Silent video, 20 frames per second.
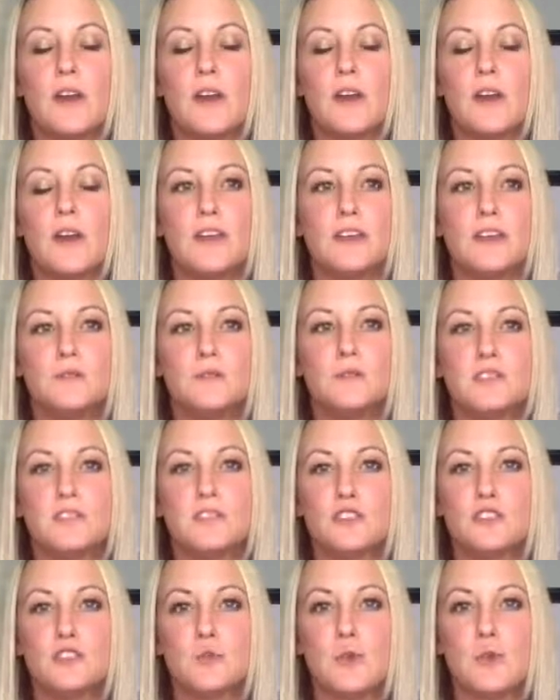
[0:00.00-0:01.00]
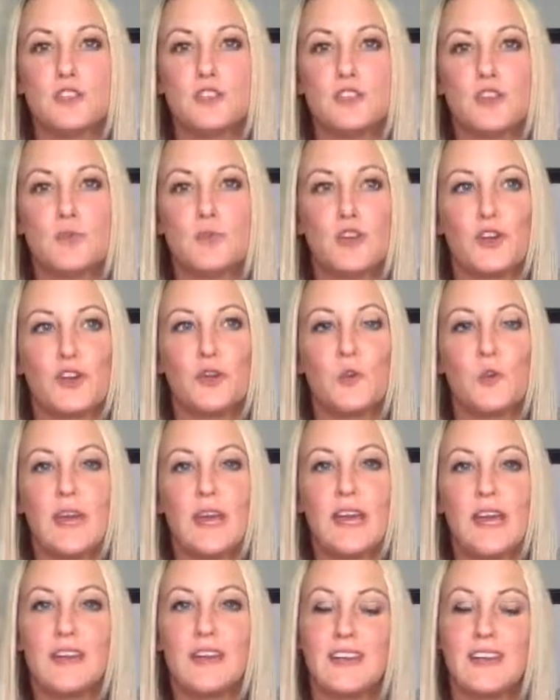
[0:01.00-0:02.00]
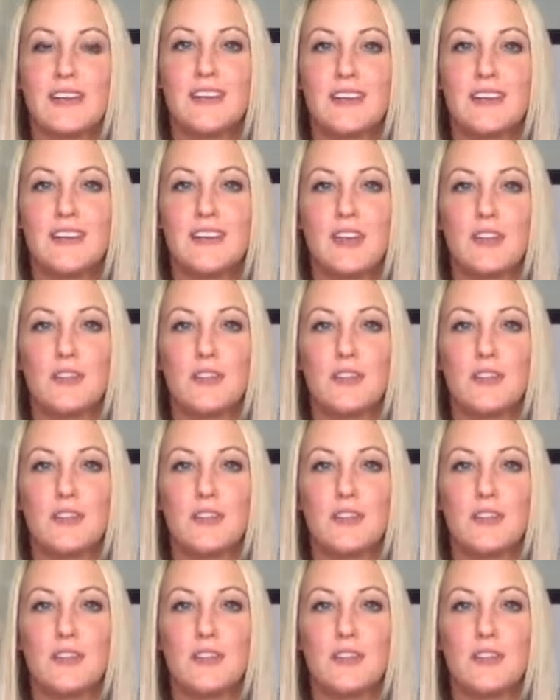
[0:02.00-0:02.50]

want to get into a situation where you can't get